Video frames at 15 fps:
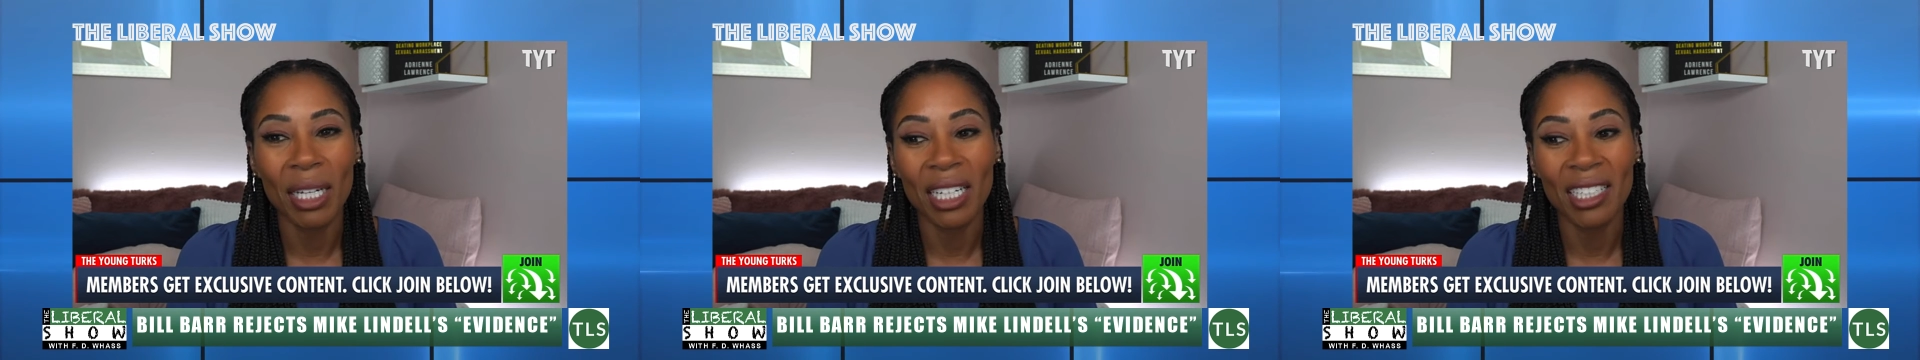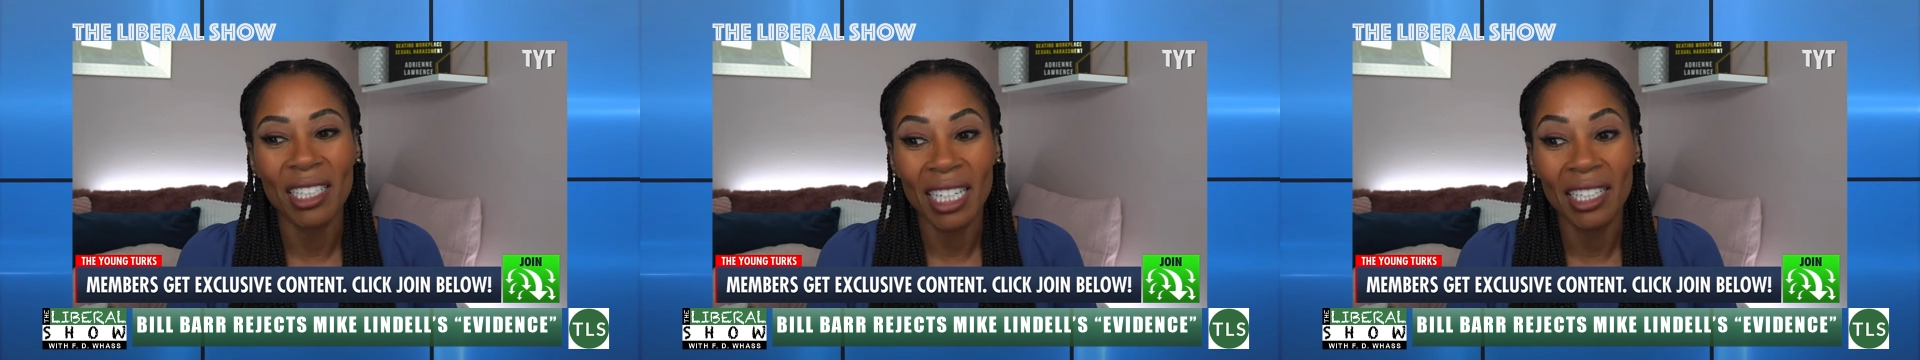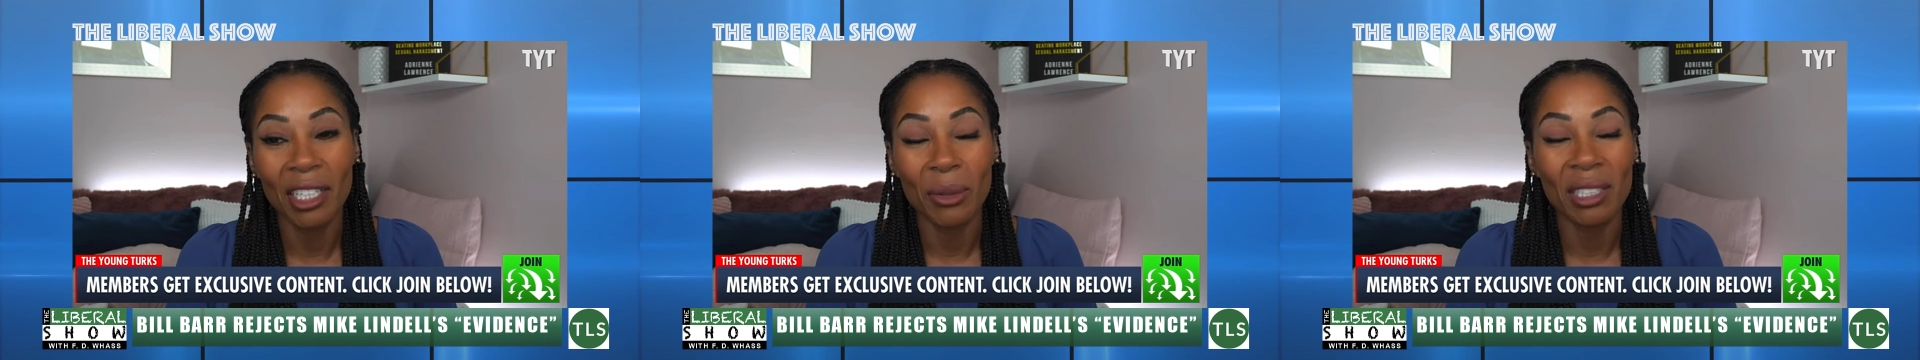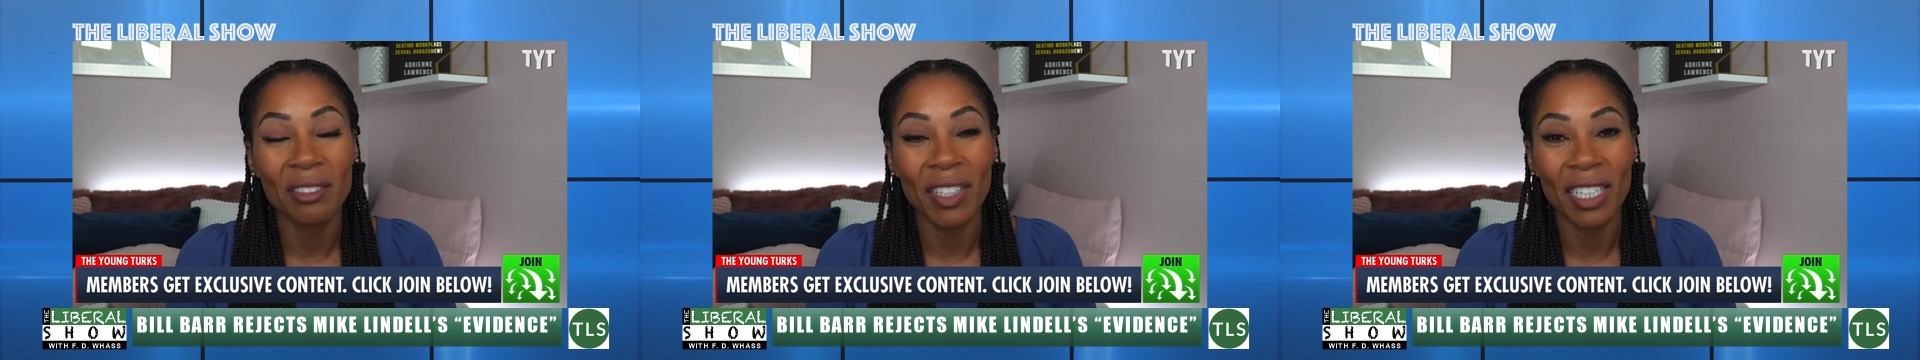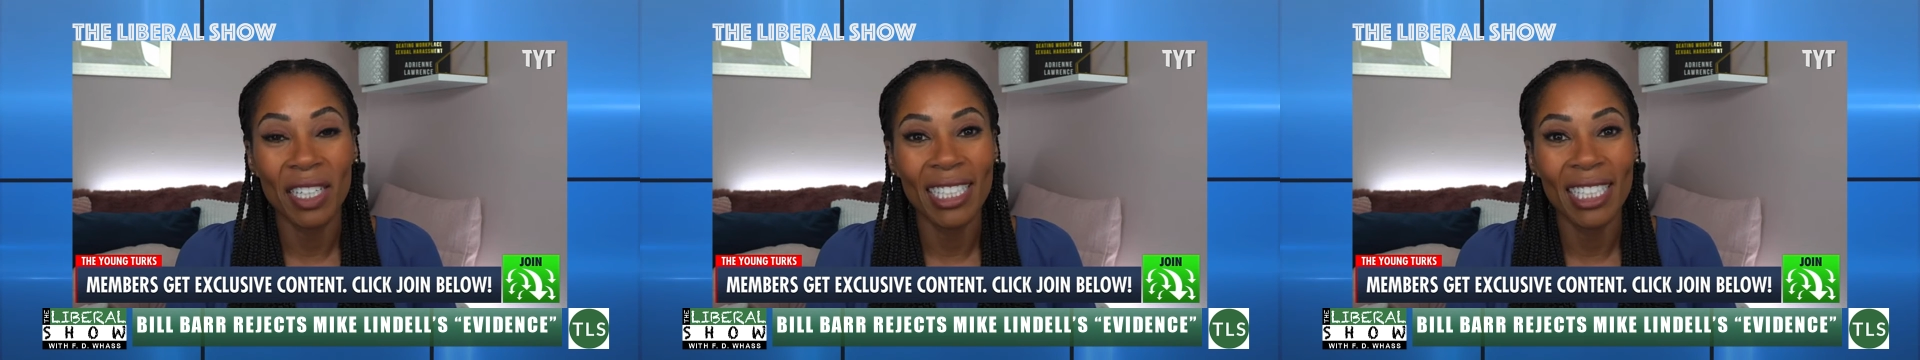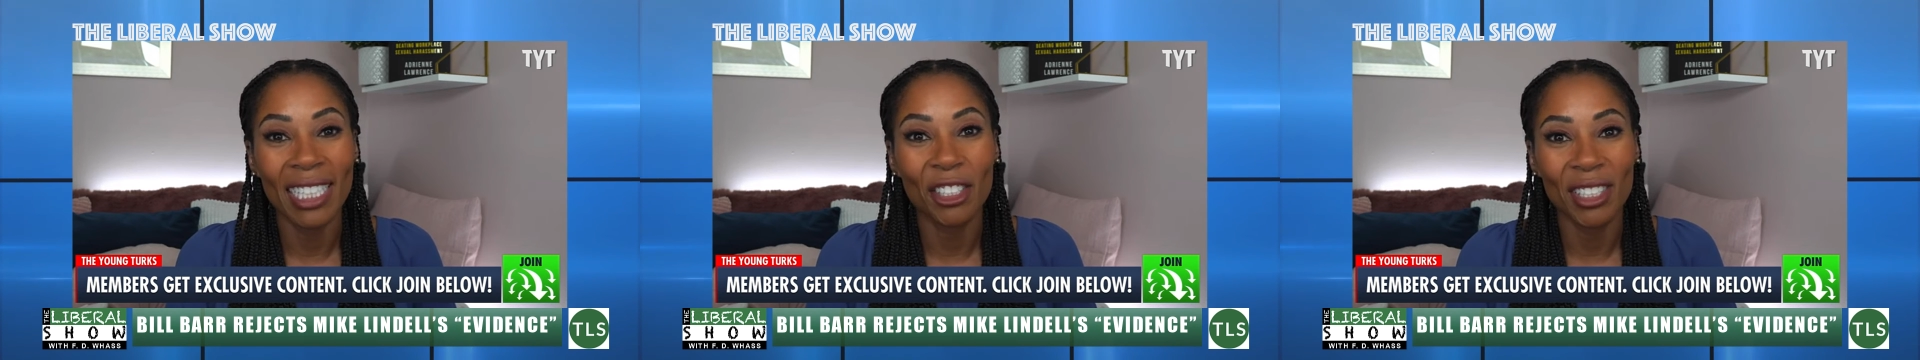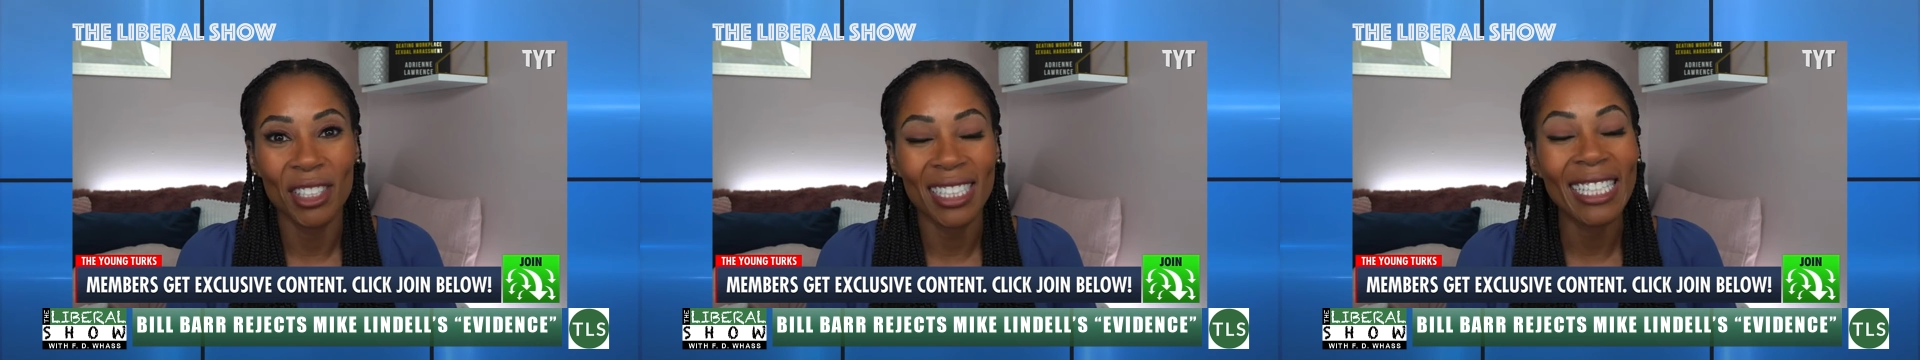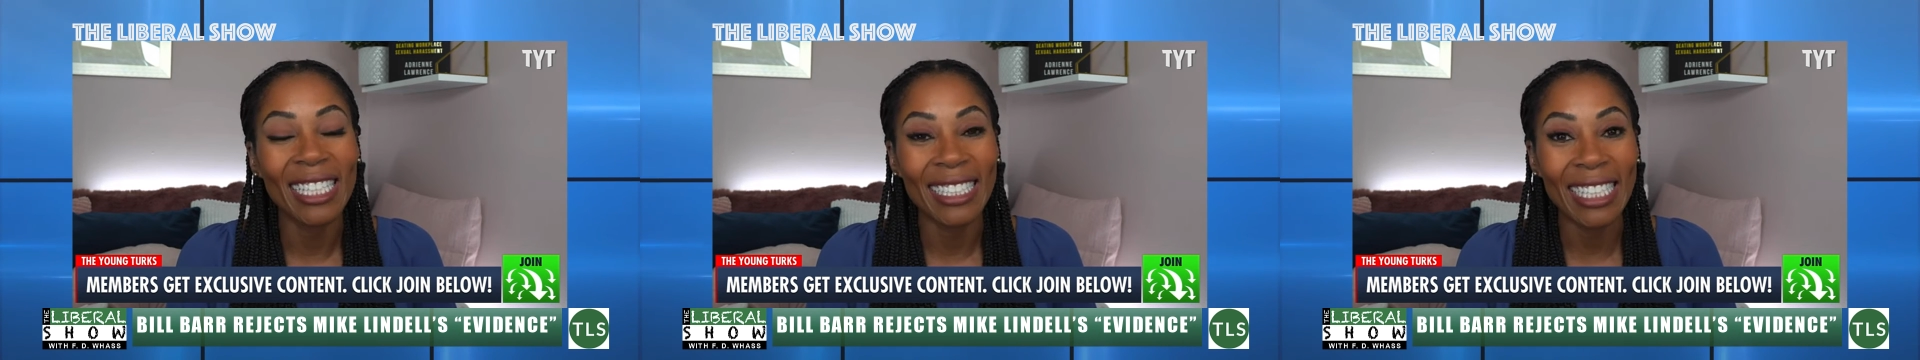But I know it's very
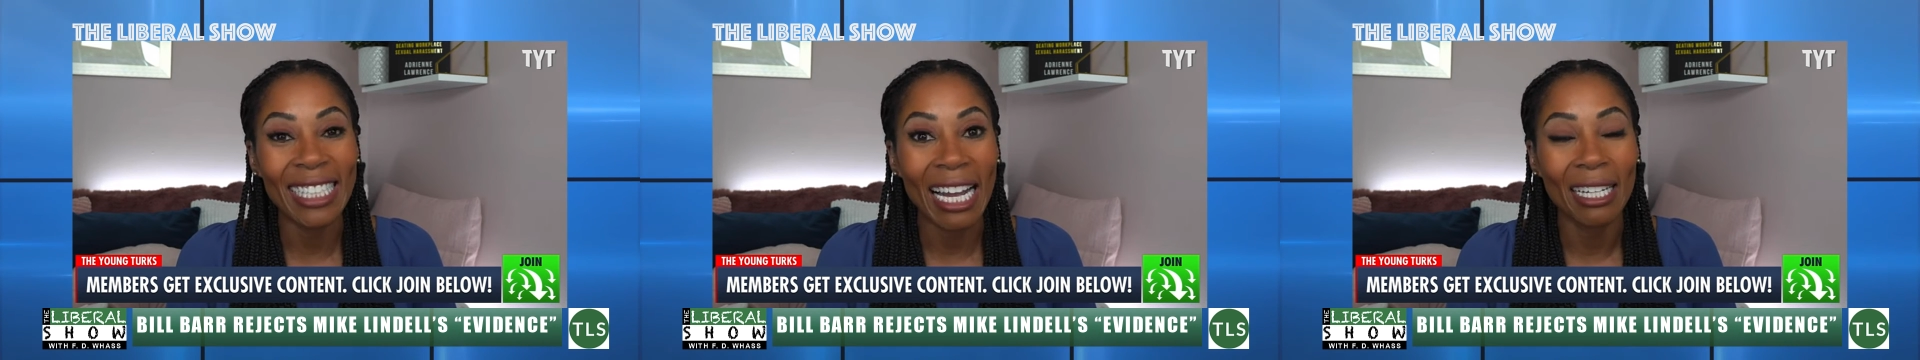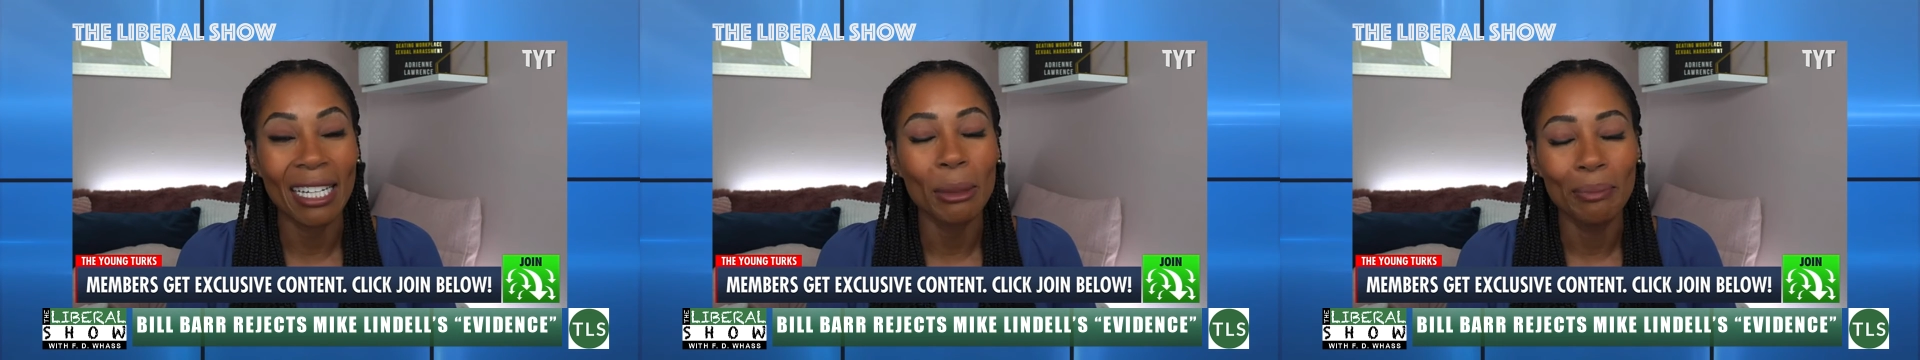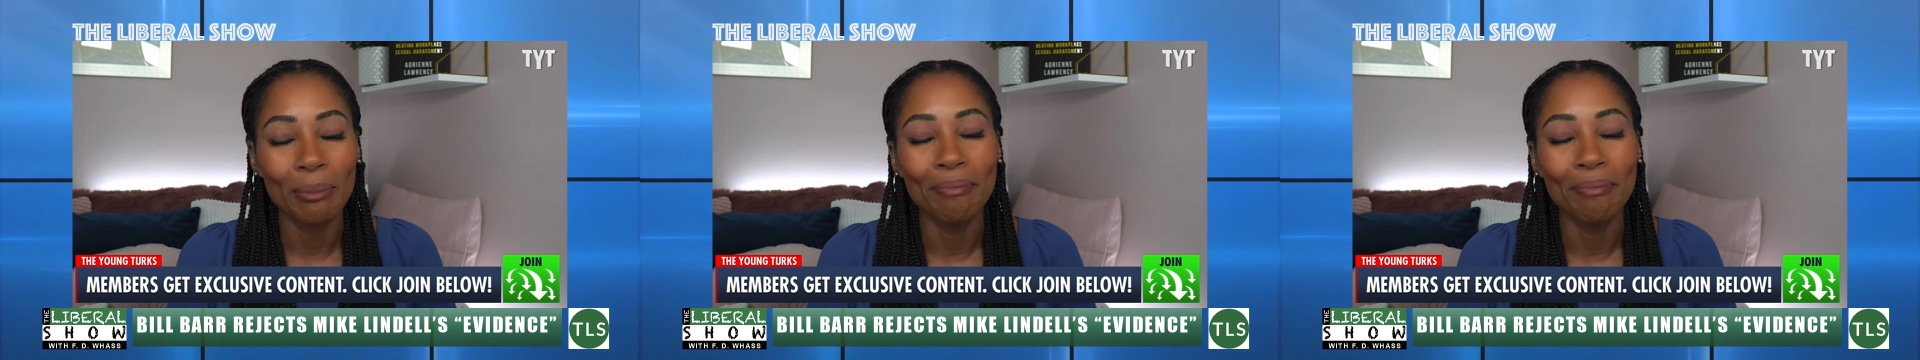dangerous and sad.